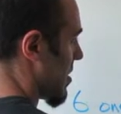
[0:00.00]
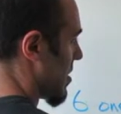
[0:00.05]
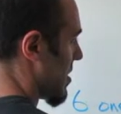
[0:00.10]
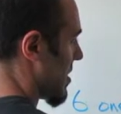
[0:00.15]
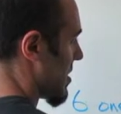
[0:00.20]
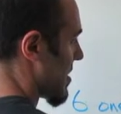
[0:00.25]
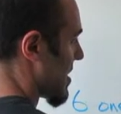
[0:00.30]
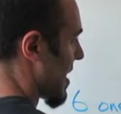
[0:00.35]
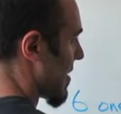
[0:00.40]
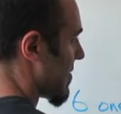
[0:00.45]

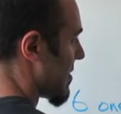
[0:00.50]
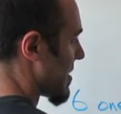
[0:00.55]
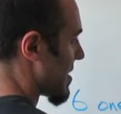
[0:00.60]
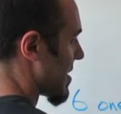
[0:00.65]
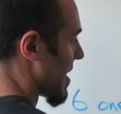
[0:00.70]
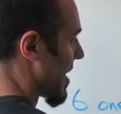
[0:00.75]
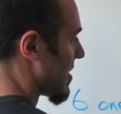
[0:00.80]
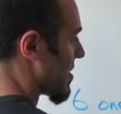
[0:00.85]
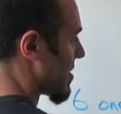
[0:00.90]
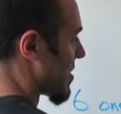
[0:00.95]
7
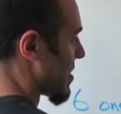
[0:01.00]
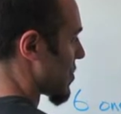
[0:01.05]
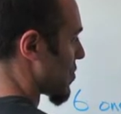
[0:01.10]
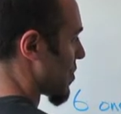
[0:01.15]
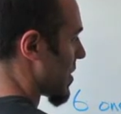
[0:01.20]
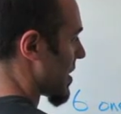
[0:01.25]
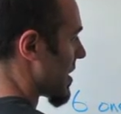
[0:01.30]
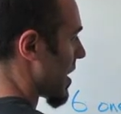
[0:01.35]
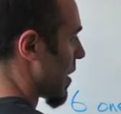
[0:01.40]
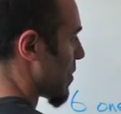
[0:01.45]
tenths is
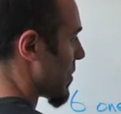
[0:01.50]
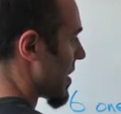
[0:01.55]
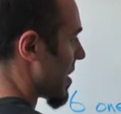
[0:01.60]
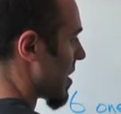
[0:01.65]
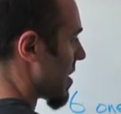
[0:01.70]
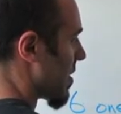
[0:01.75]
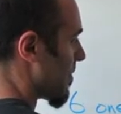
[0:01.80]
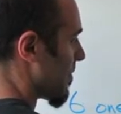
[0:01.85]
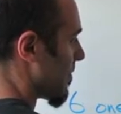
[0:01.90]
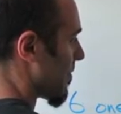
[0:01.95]
written up
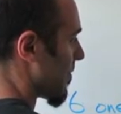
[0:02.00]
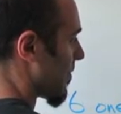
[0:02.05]
here.